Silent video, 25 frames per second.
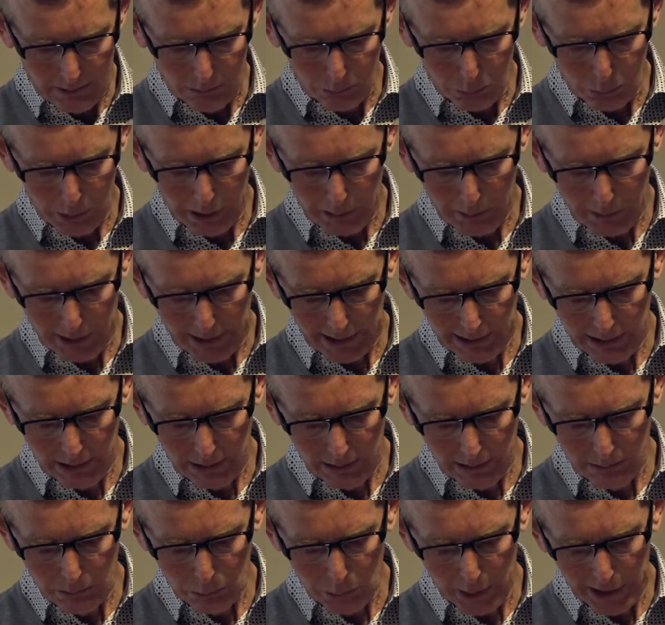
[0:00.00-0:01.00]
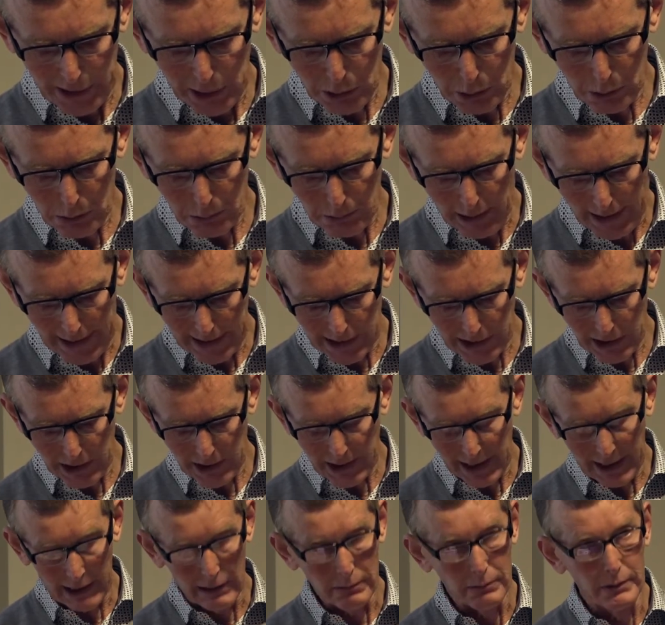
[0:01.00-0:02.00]
When you write it
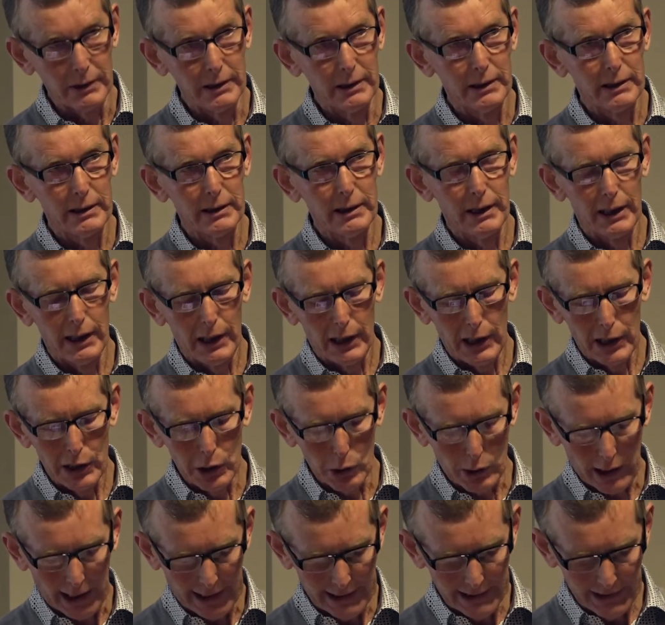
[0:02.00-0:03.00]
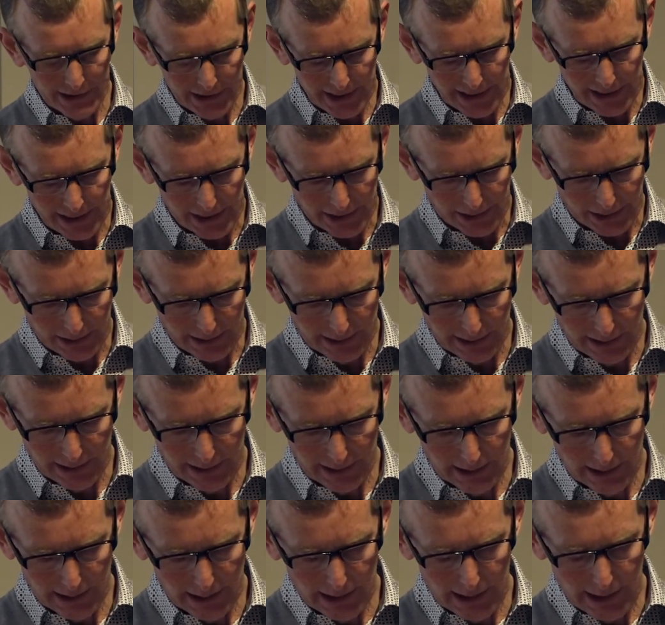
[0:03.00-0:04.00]
down, you can see it.
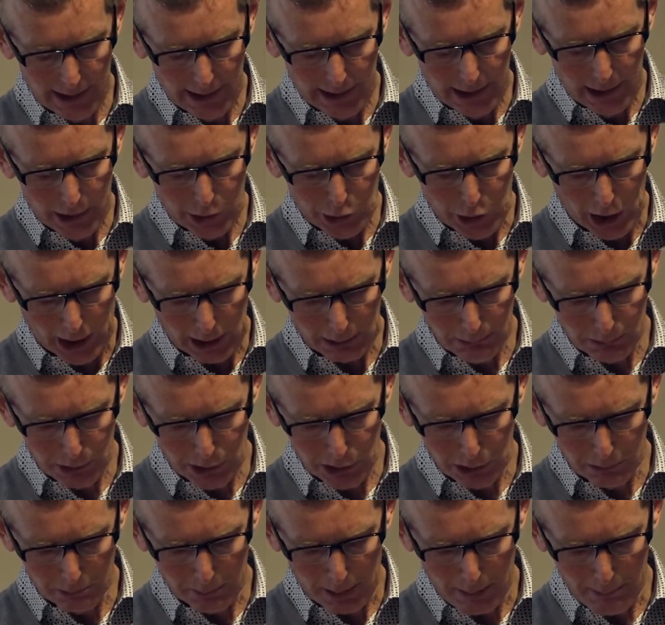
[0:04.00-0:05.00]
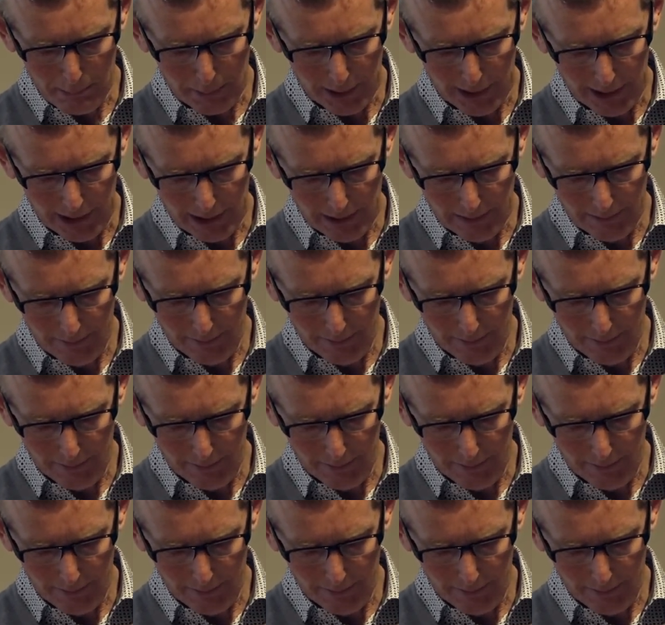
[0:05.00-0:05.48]
Jog your memory.